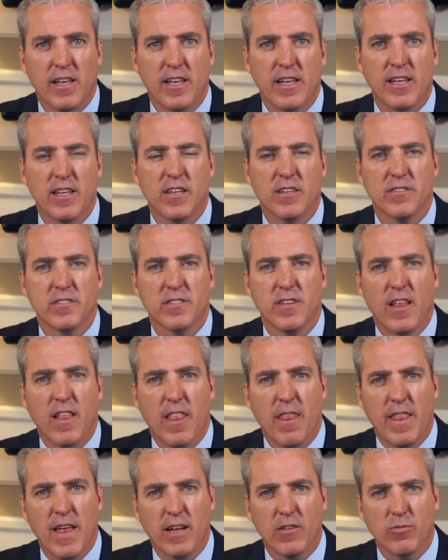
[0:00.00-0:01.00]
is
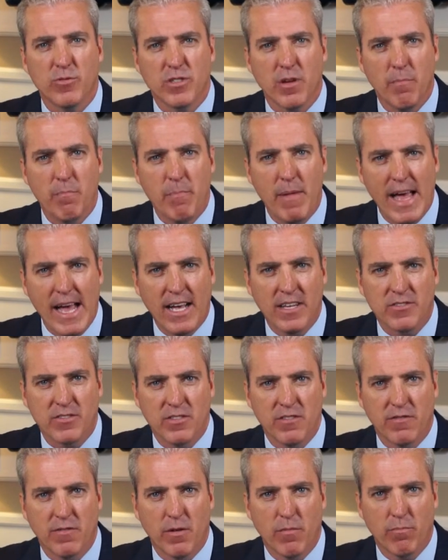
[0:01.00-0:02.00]
that it was a
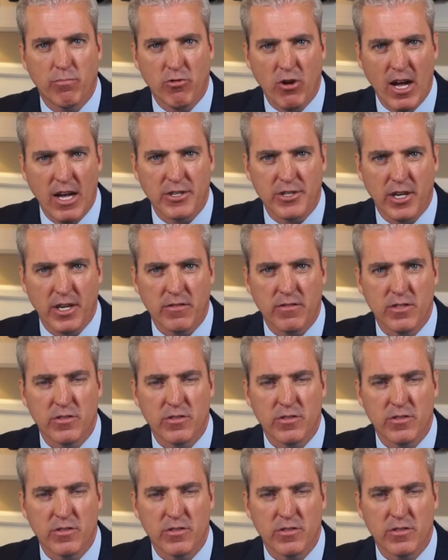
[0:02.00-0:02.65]
massive project.